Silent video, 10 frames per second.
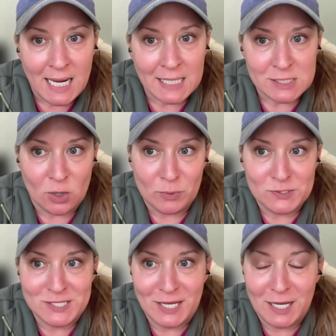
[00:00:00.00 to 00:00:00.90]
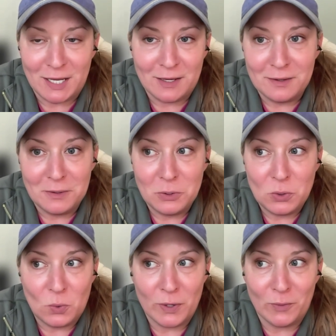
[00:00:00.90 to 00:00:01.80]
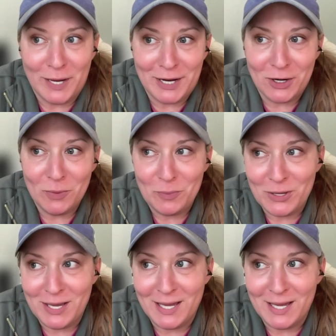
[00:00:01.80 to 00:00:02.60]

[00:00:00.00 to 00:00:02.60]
it's almost like we wake up